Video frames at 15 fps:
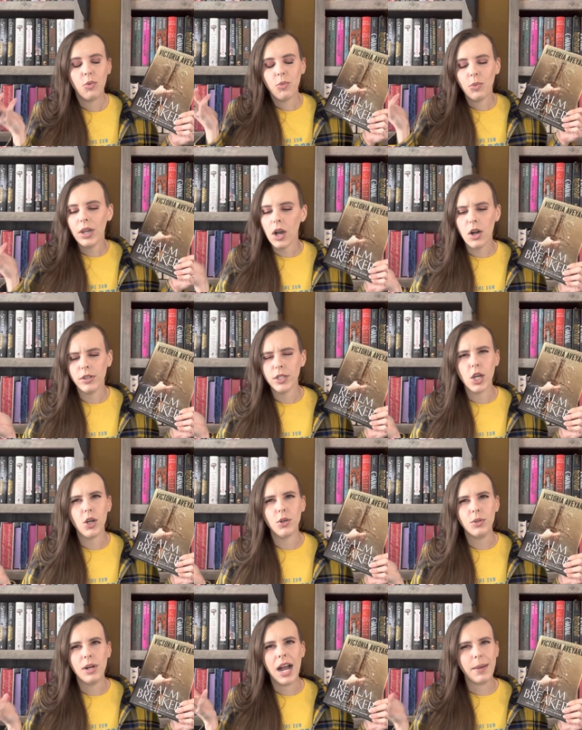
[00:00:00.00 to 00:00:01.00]
we all
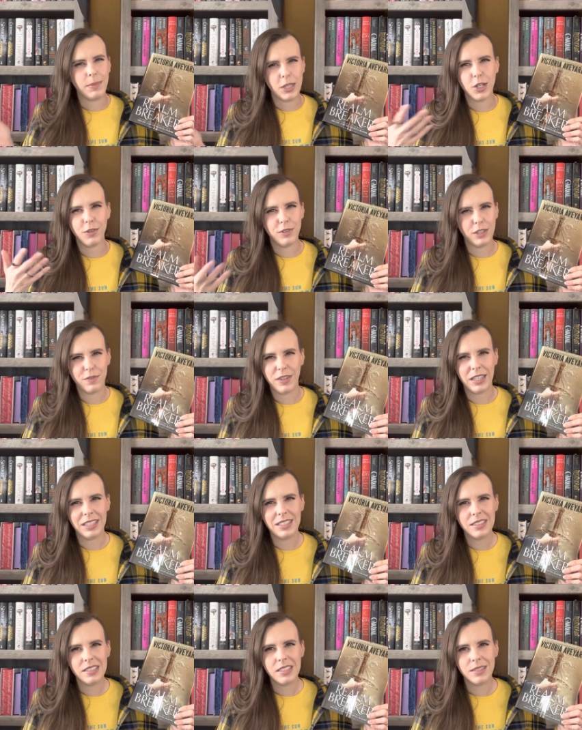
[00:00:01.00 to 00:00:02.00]
know I'm here for the
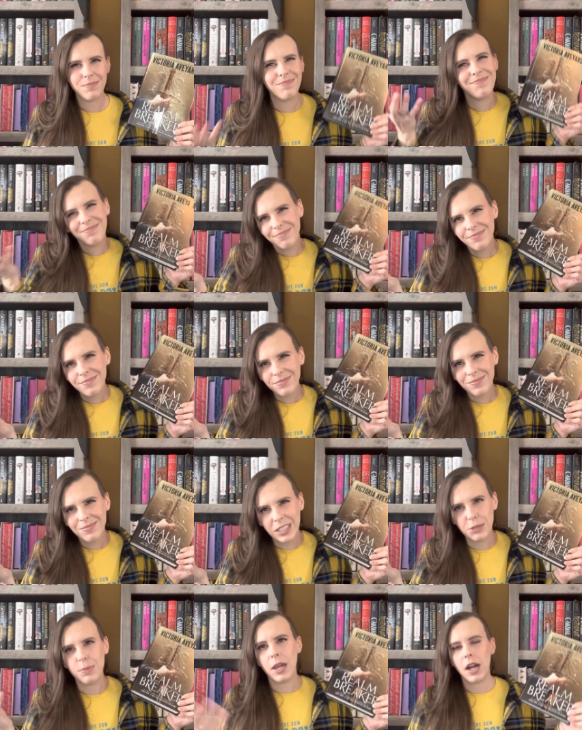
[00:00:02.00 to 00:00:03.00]
villains,
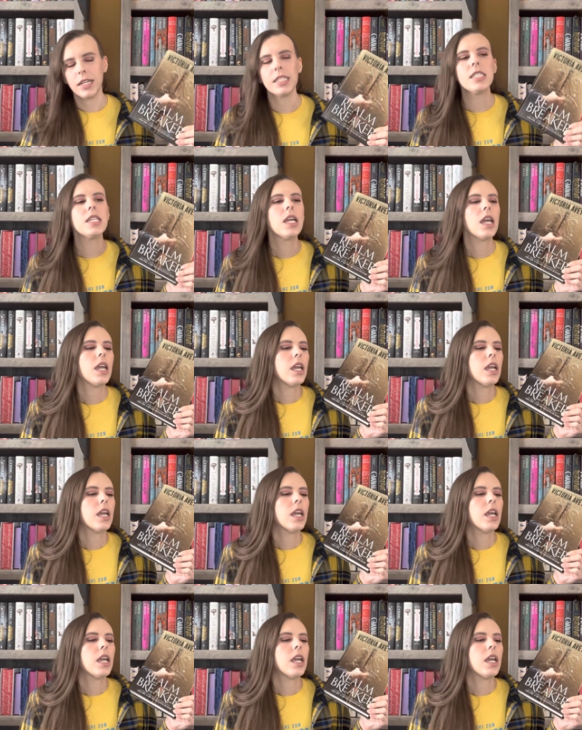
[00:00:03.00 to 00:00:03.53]
let's be honest.